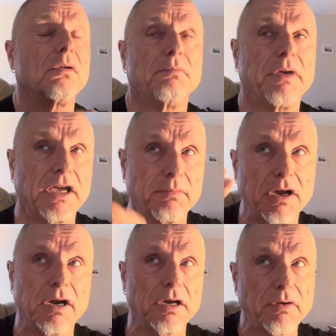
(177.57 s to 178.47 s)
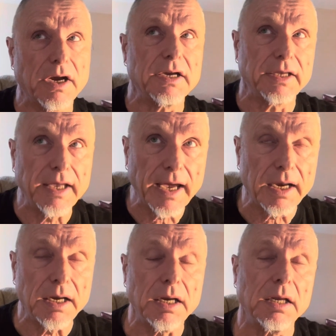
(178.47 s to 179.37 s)
Make America great
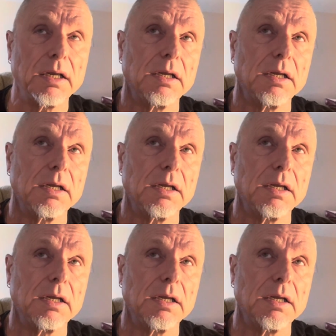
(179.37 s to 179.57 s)
again.